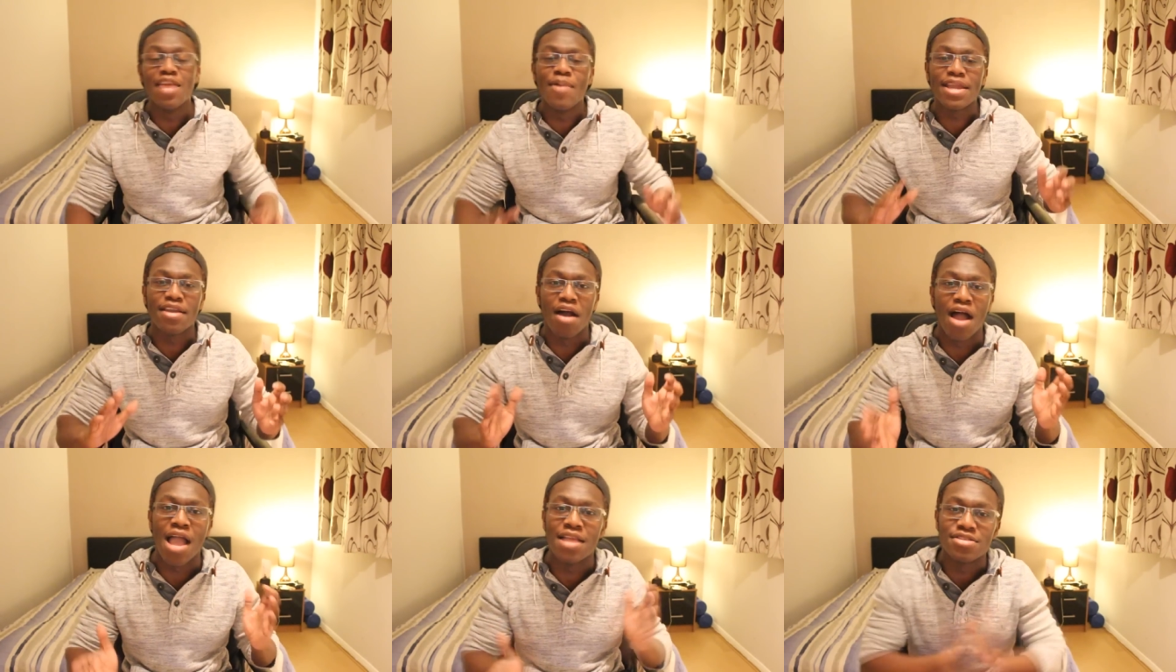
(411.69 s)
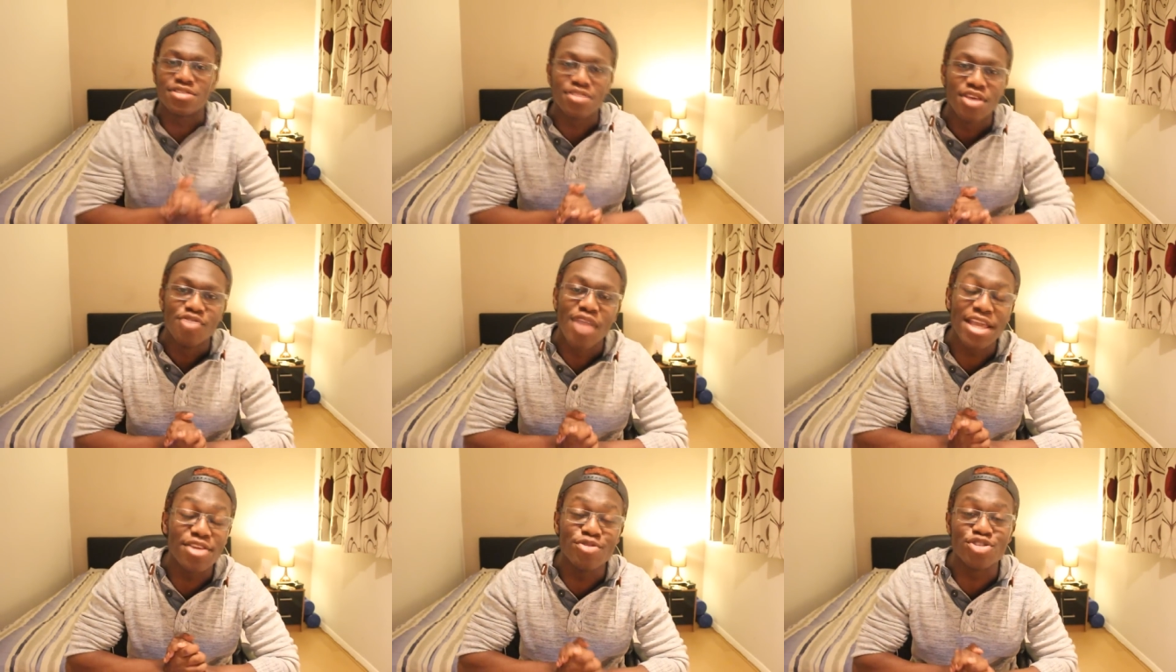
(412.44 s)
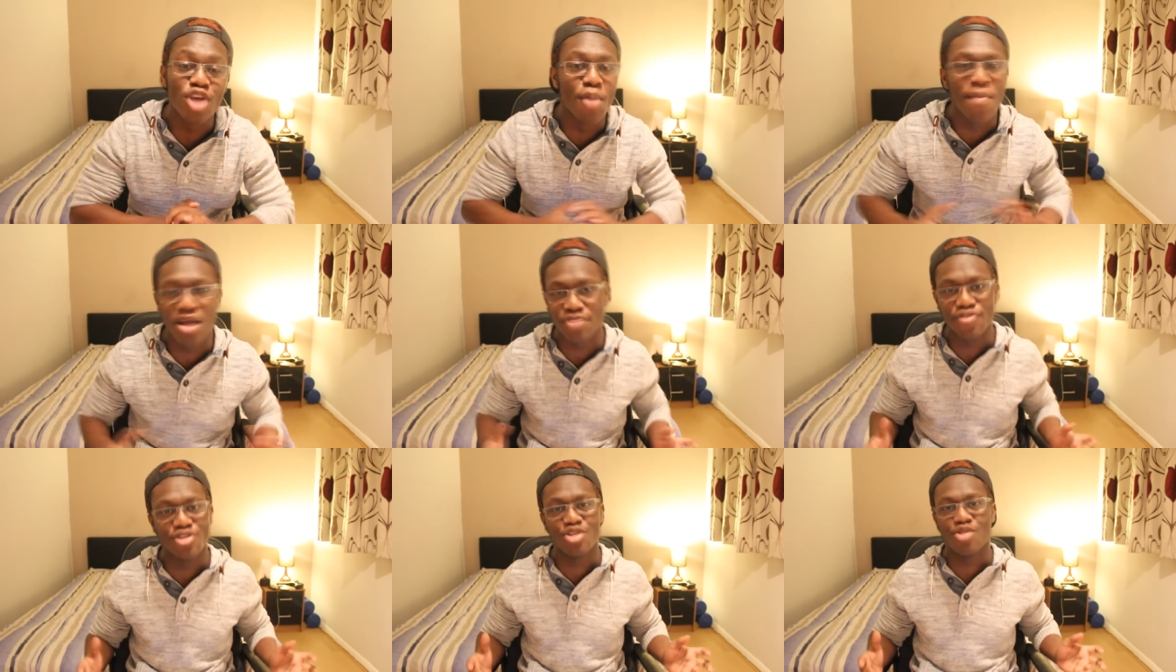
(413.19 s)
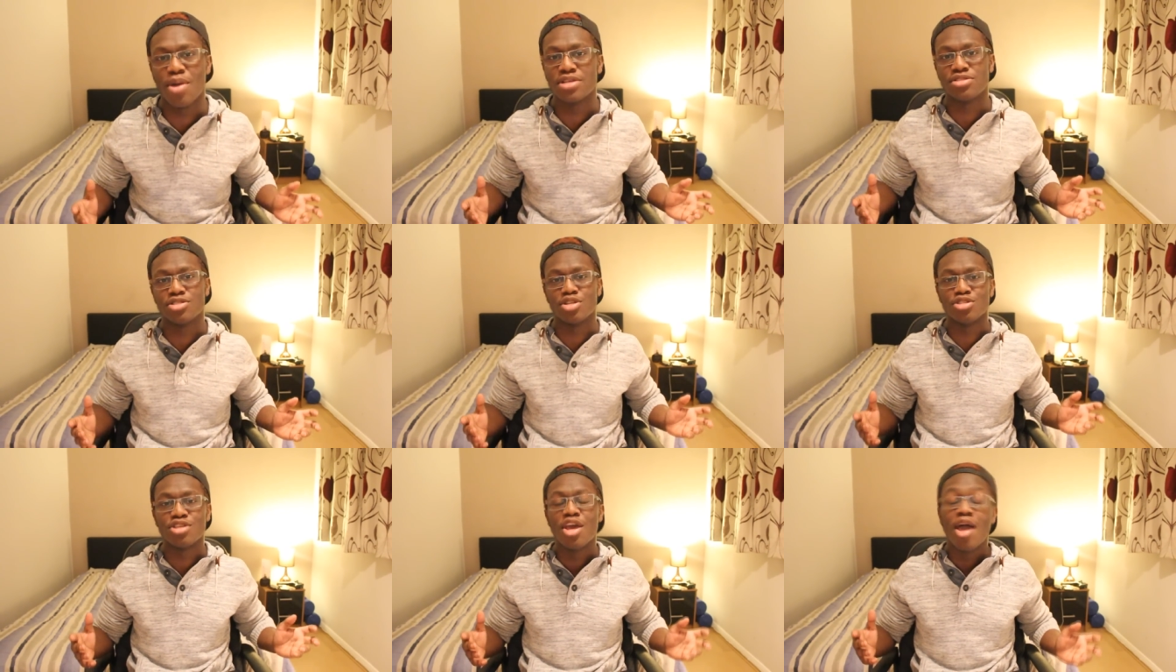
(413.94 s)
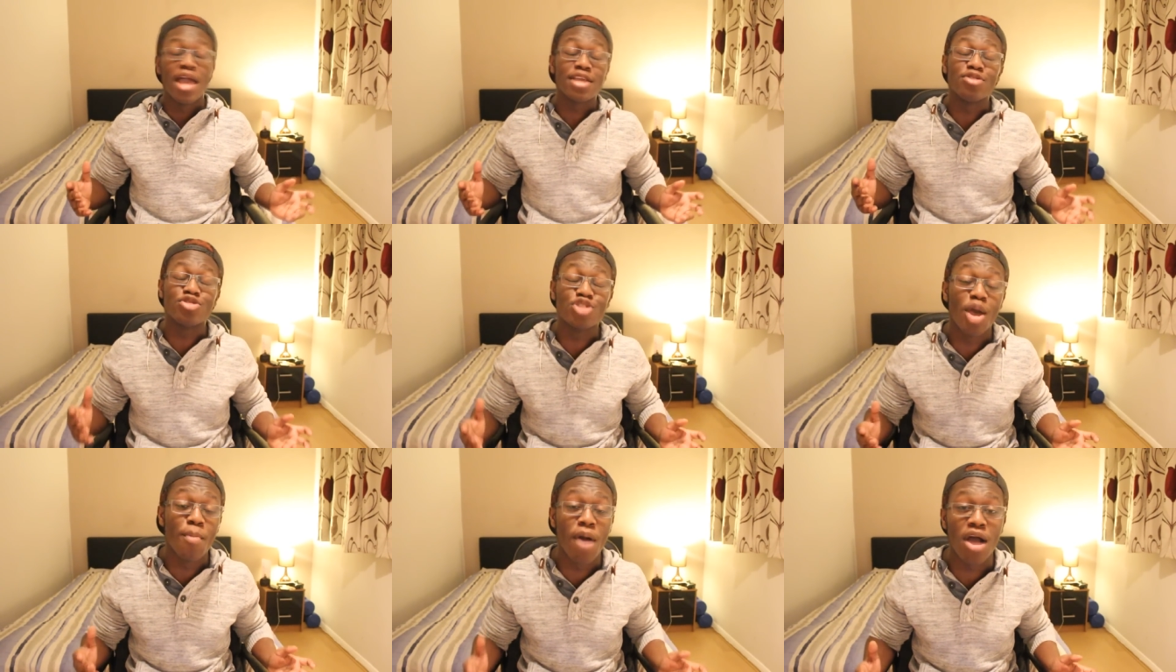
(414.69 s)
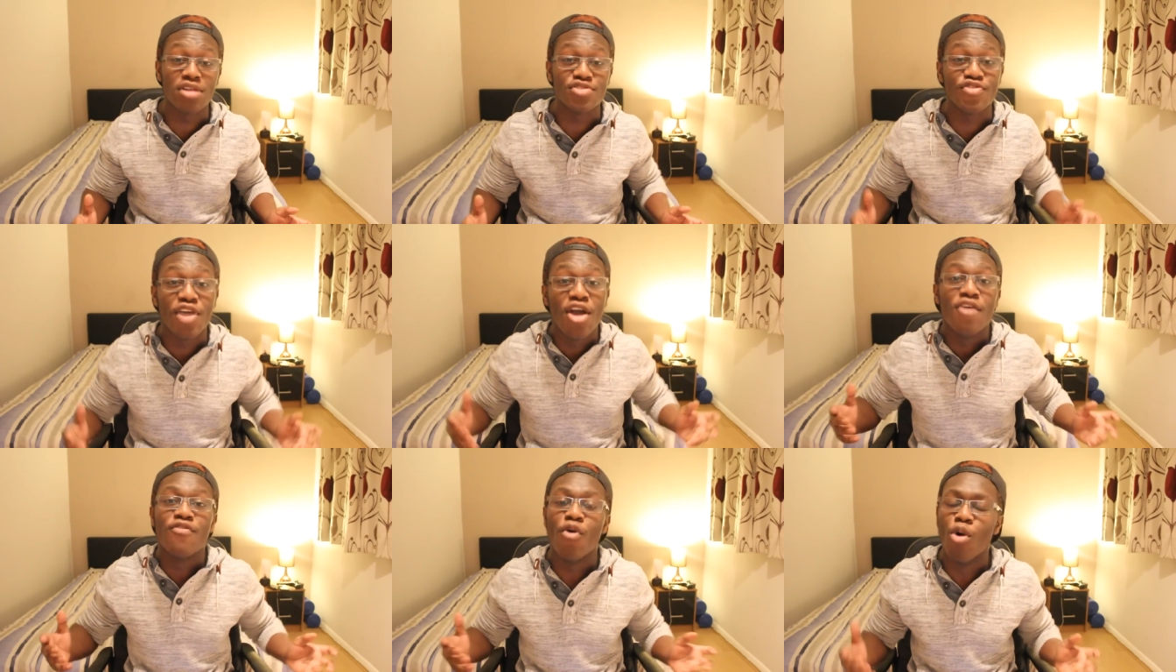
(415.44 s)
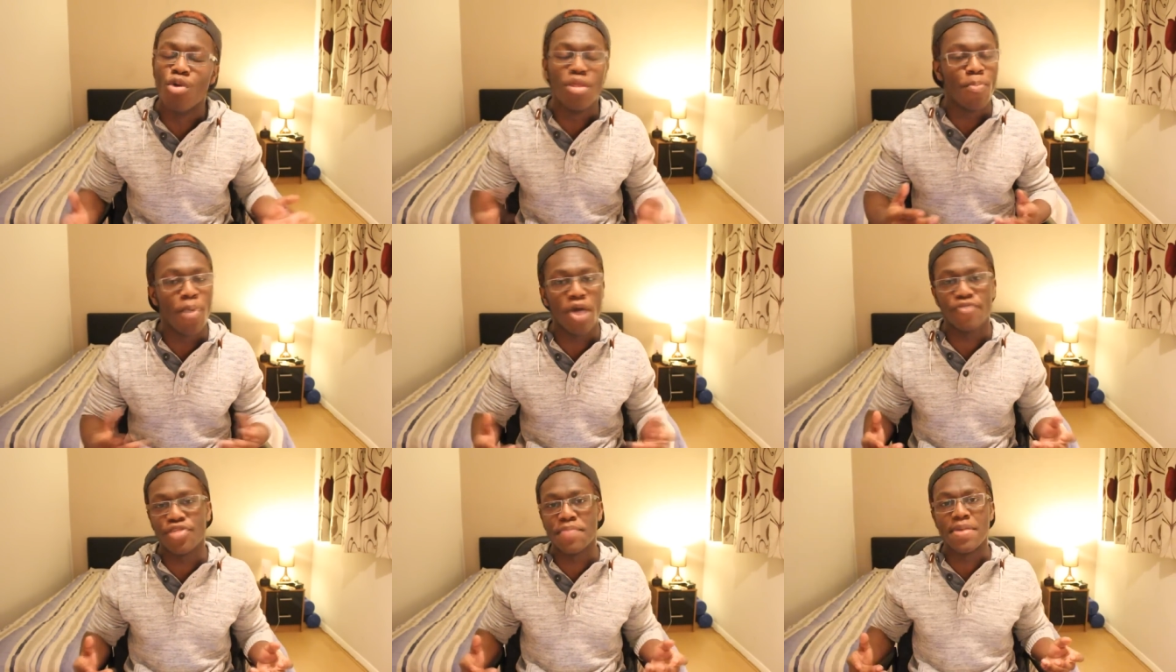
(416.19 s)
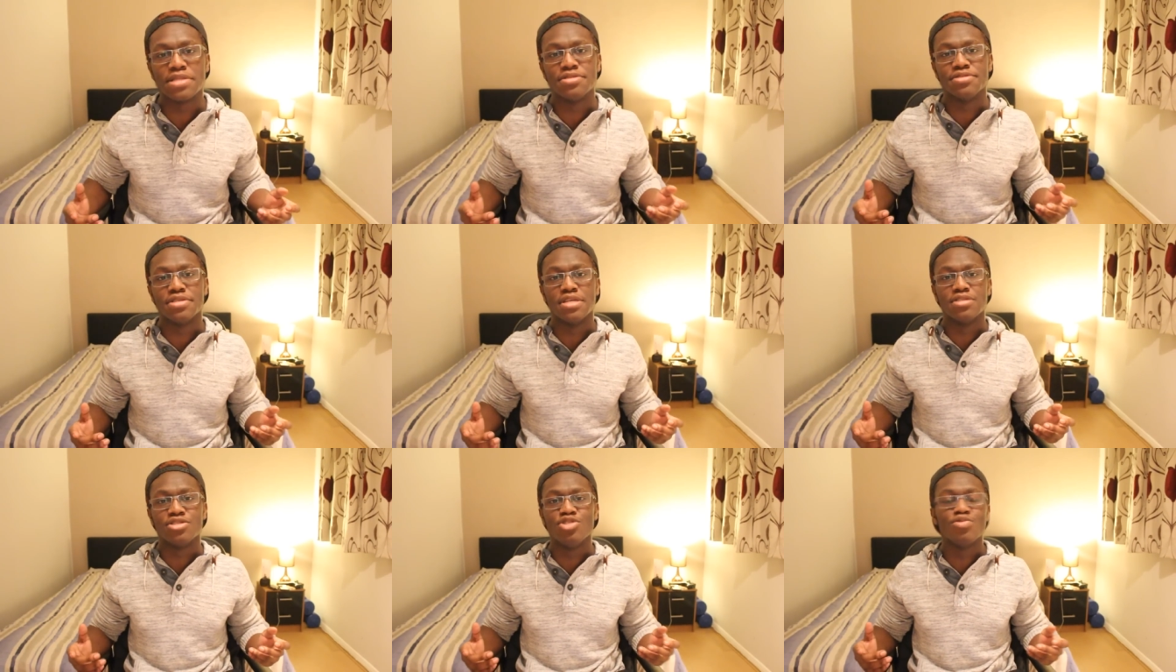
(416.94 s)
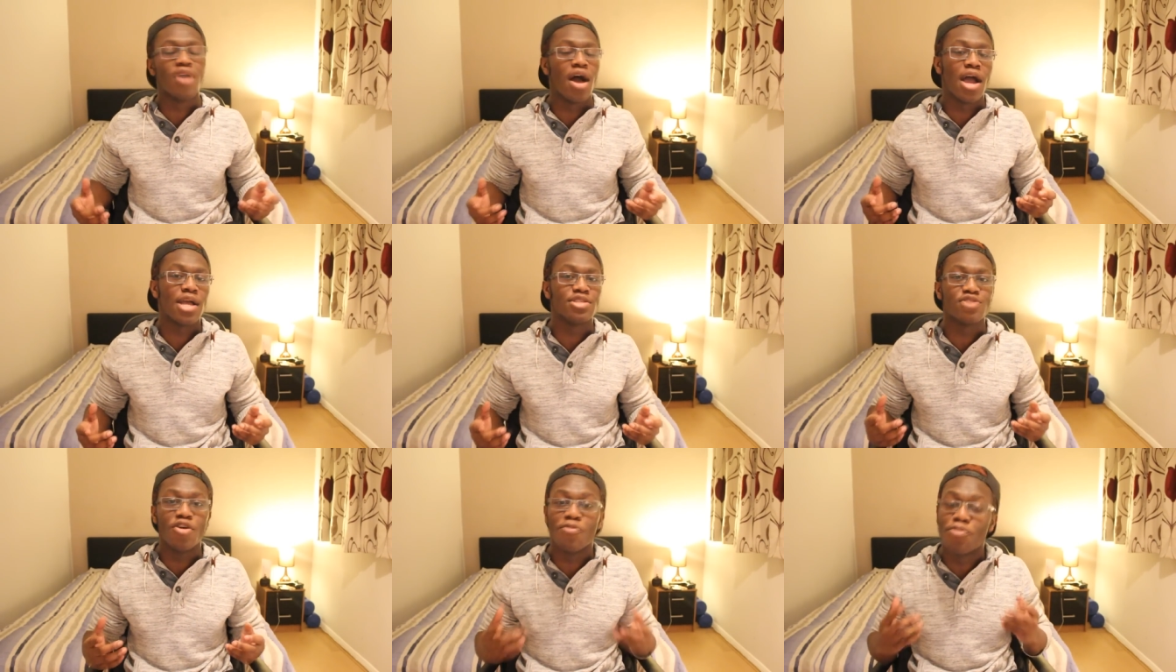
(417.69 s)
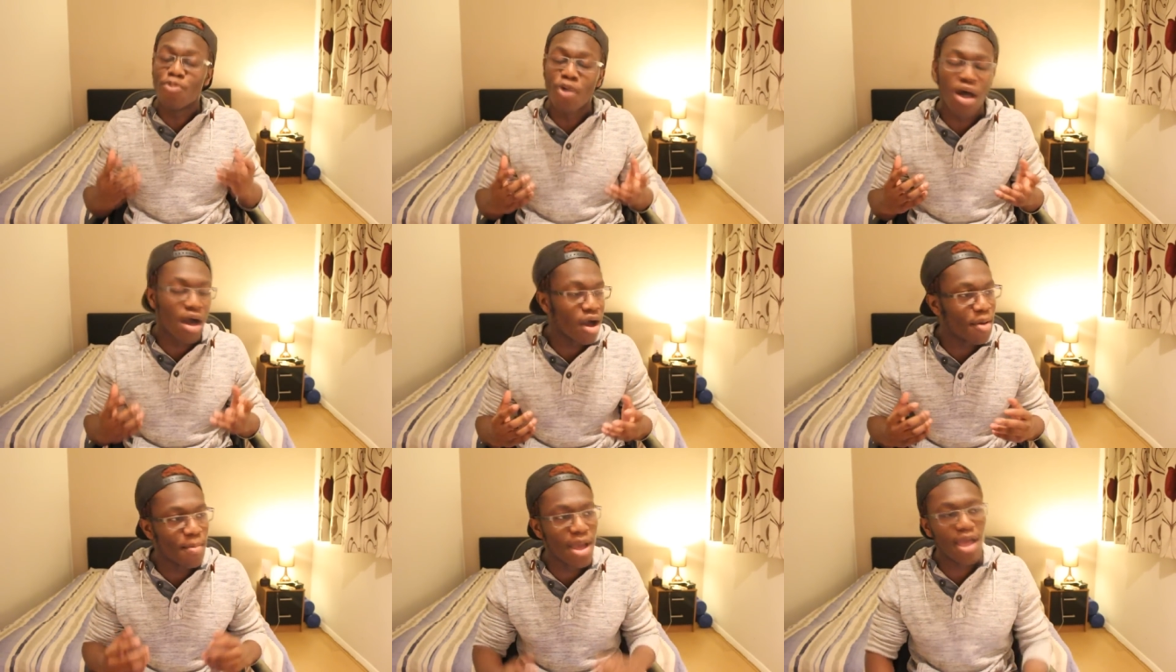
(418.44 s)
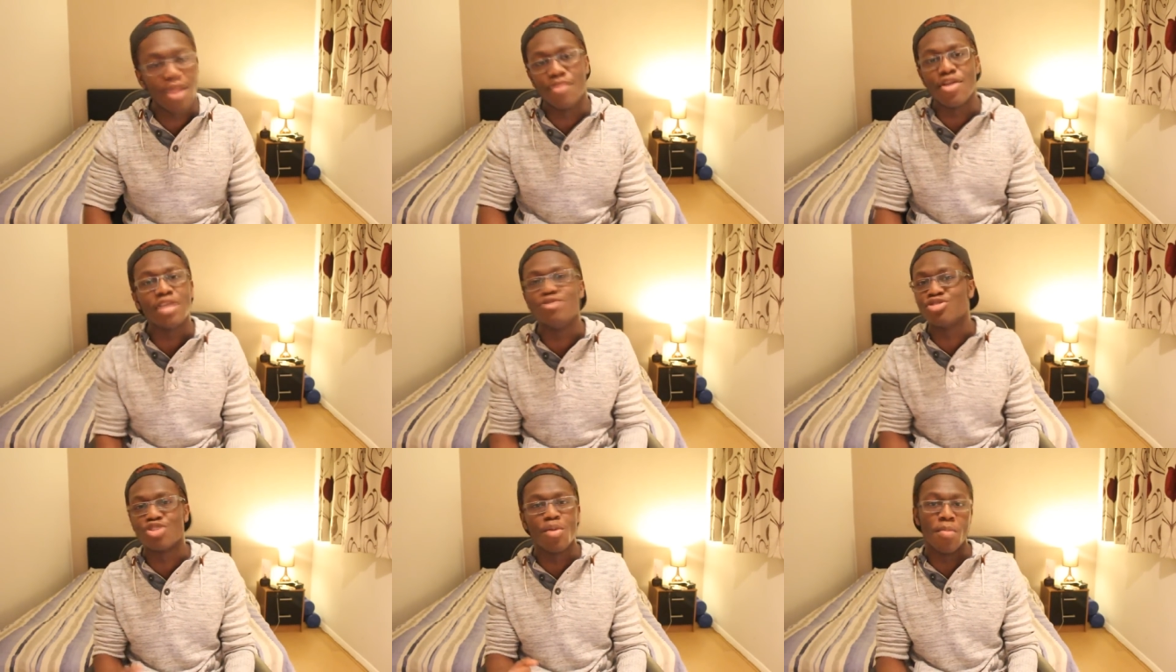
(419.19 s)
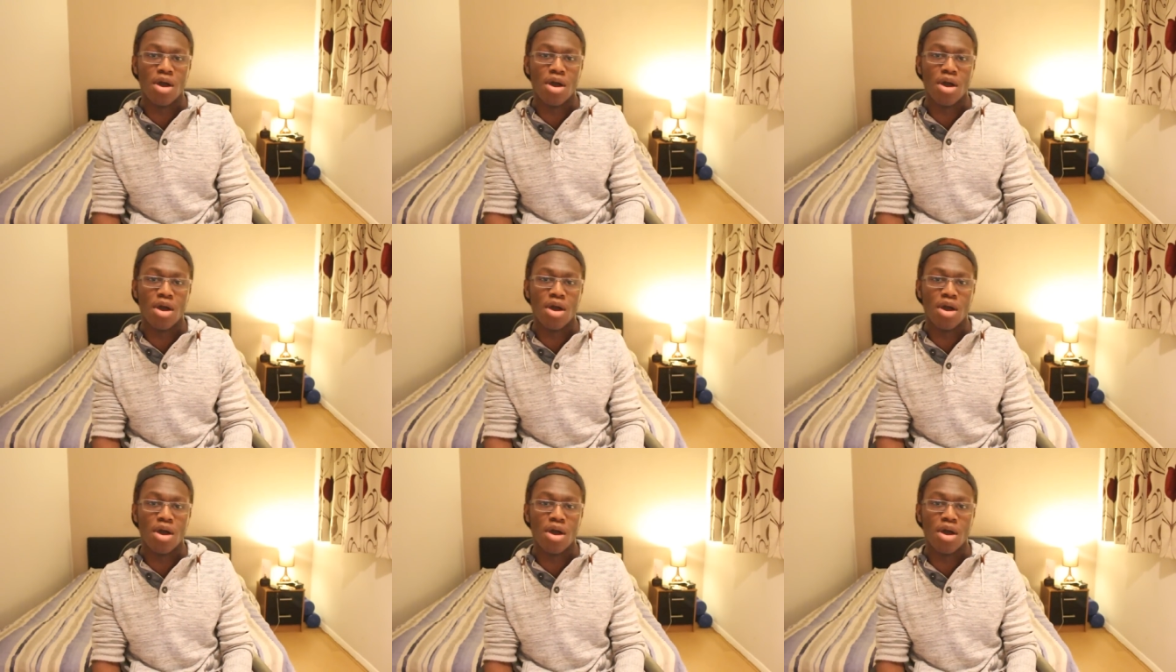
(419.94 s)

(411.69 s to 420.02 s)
Anyway guys, thank you so much for your questions. Thank you so much for all the birthday messages. You guys have brought, oh man, thank you so